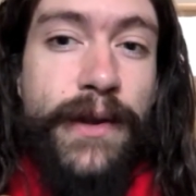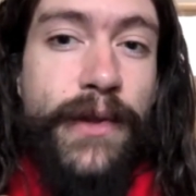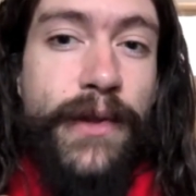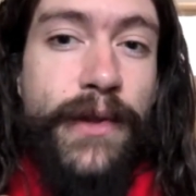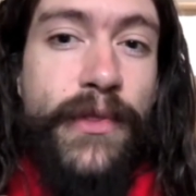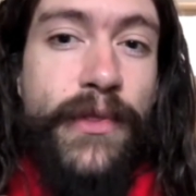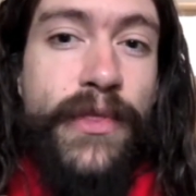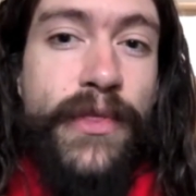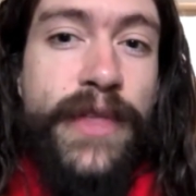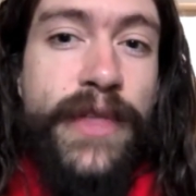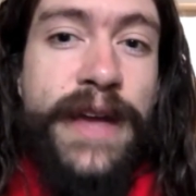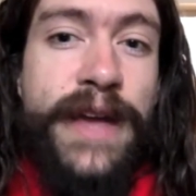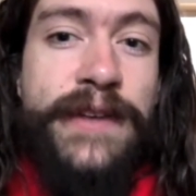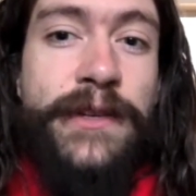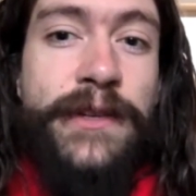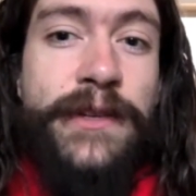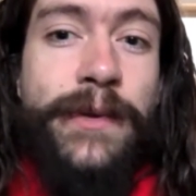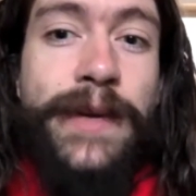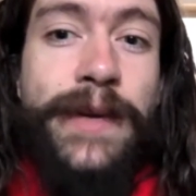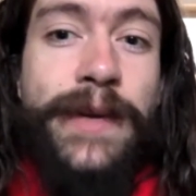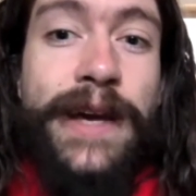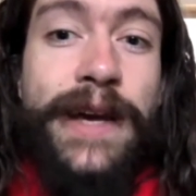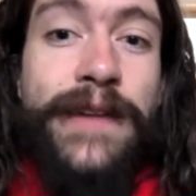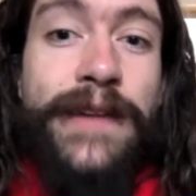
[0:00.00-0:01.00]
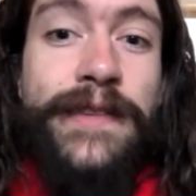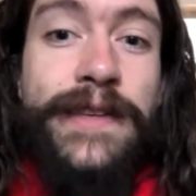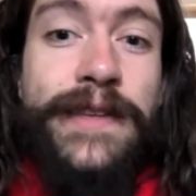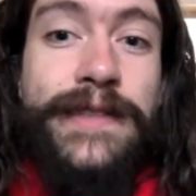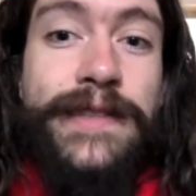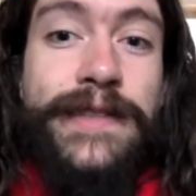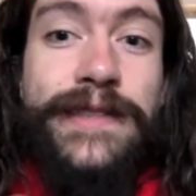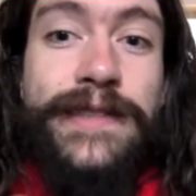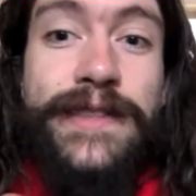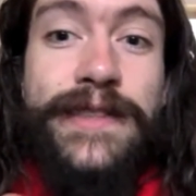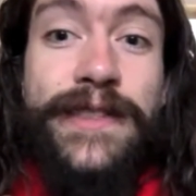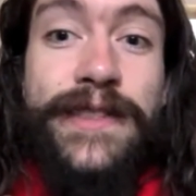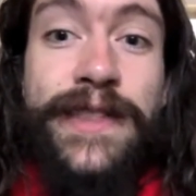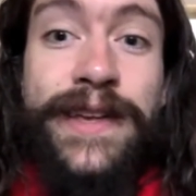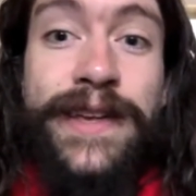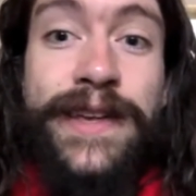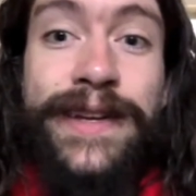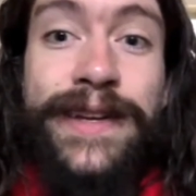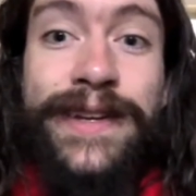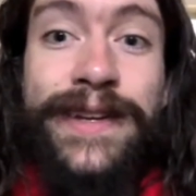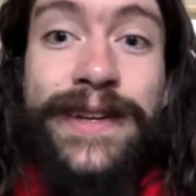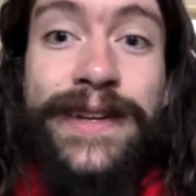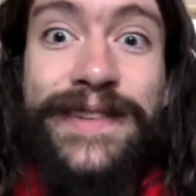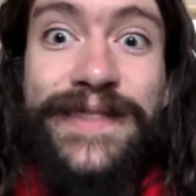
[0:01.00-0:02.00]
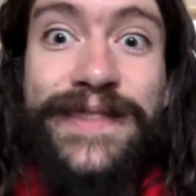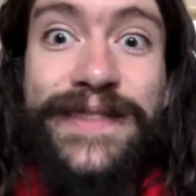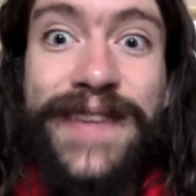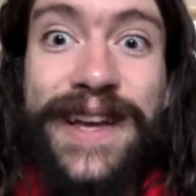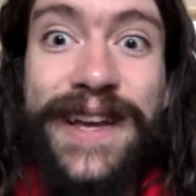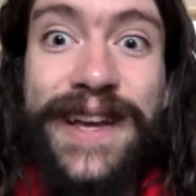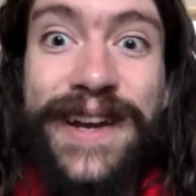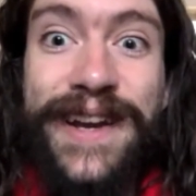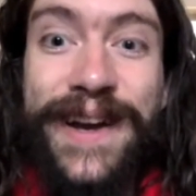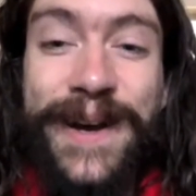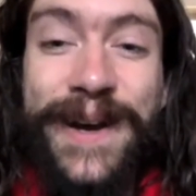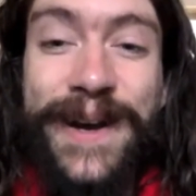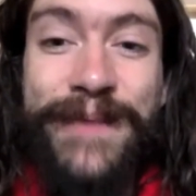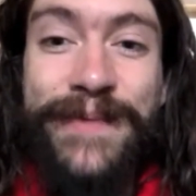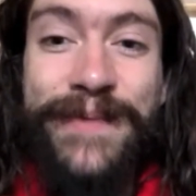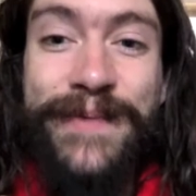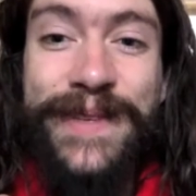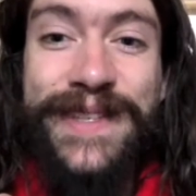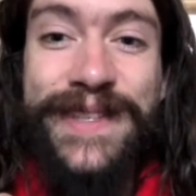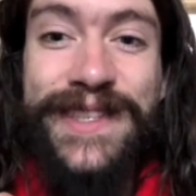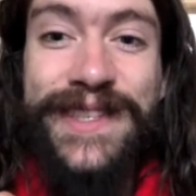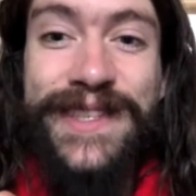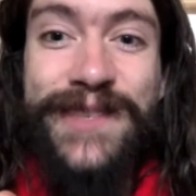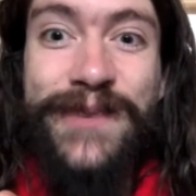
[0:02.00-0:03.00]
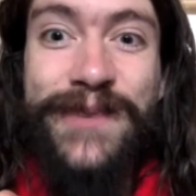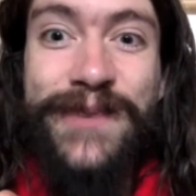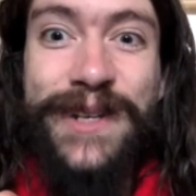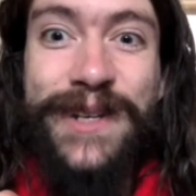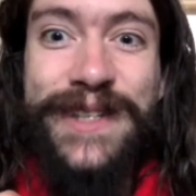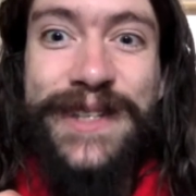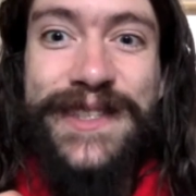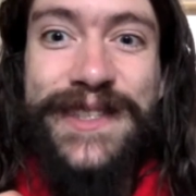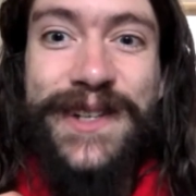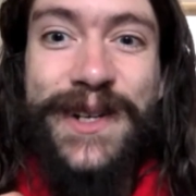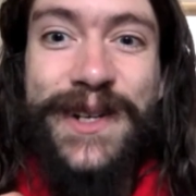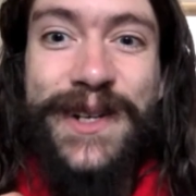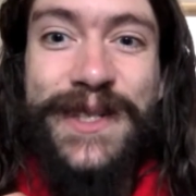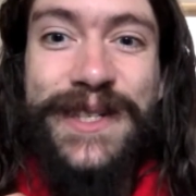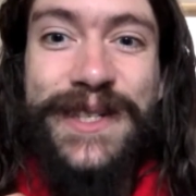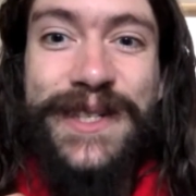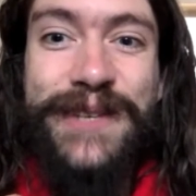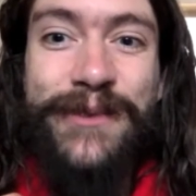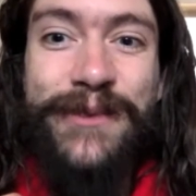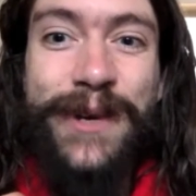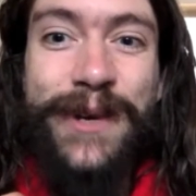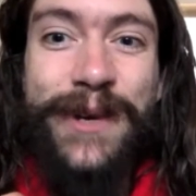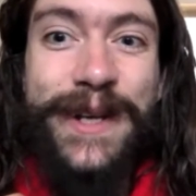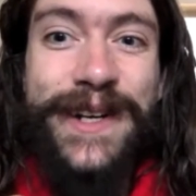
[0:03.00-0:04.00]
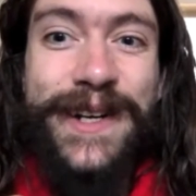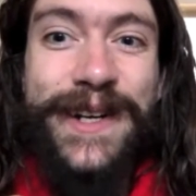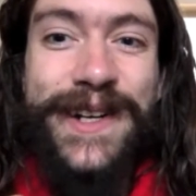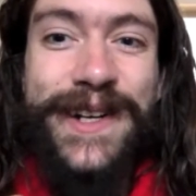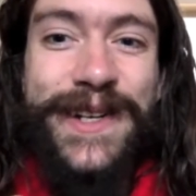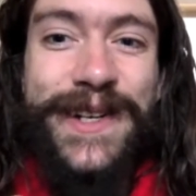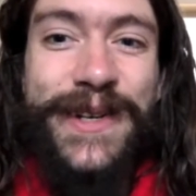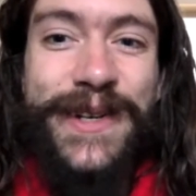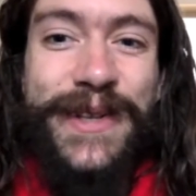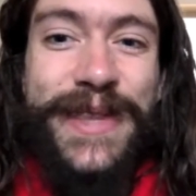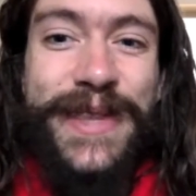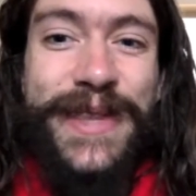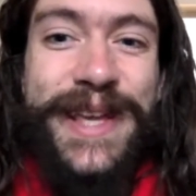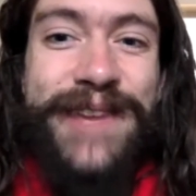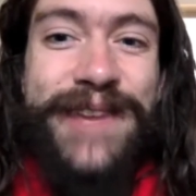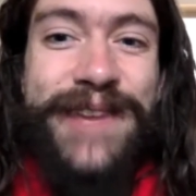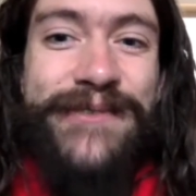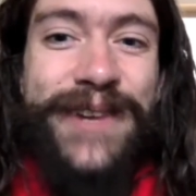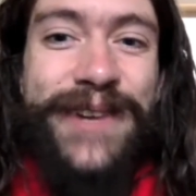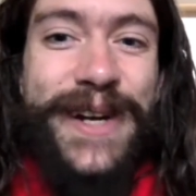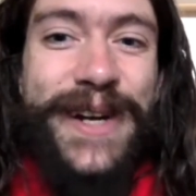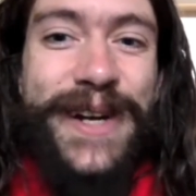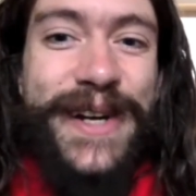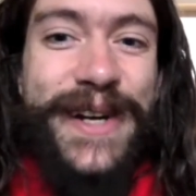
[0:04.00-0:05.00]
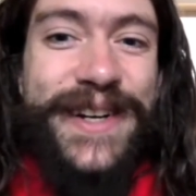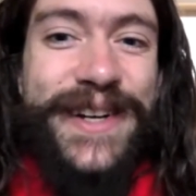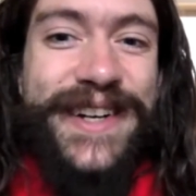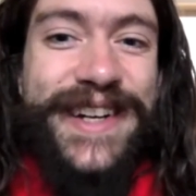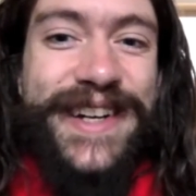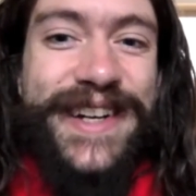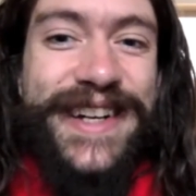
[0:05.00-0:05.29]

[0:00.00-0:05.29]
Then you get this thing that happens where it starts to work on your liver.